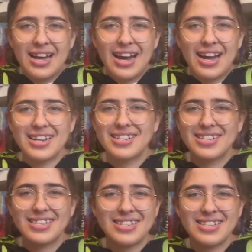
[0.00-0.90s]
I
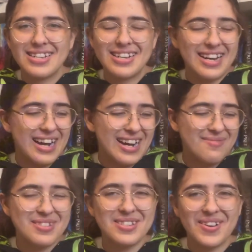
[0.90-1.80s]
I'm
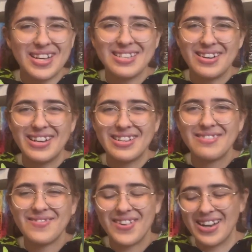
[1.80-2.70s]
so excited to
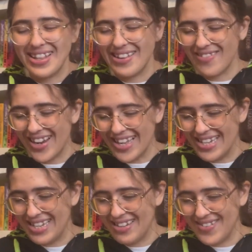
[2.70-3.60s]
finally read it,
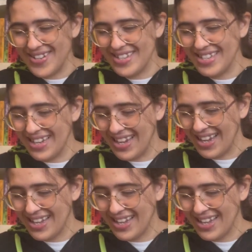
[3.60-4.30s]
honestly.